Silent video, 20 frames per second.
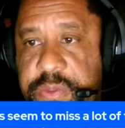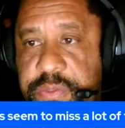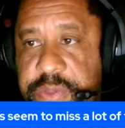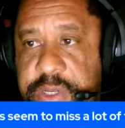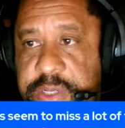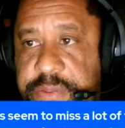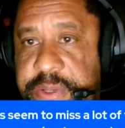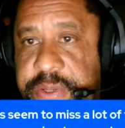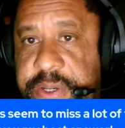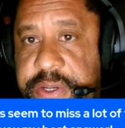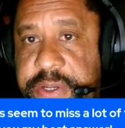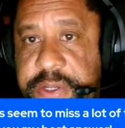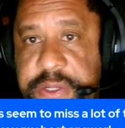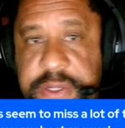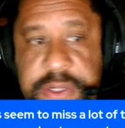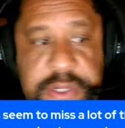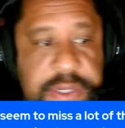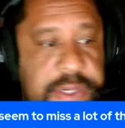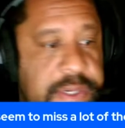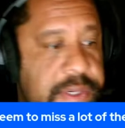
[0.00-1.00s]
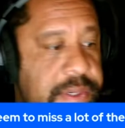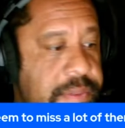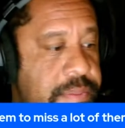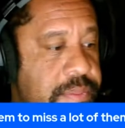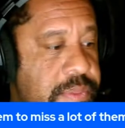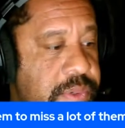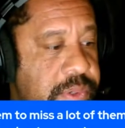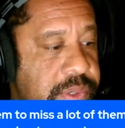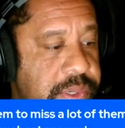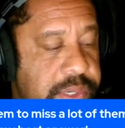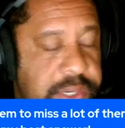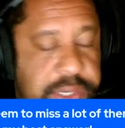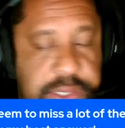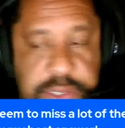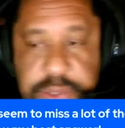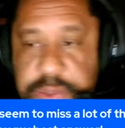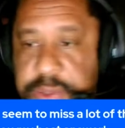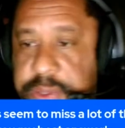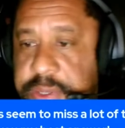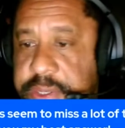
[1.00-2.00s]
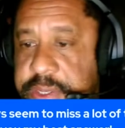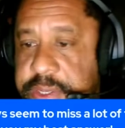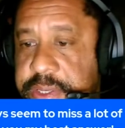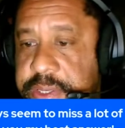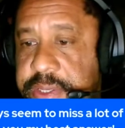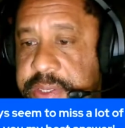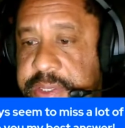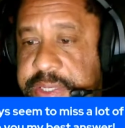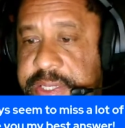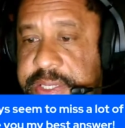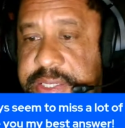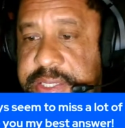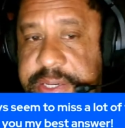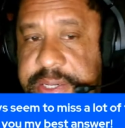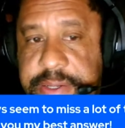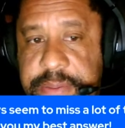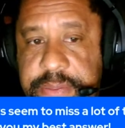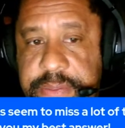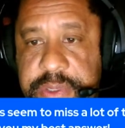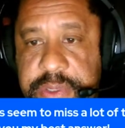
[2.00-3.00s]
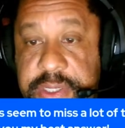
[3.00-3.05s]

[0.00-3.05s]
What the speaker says: more torque, less amps, still high amps though.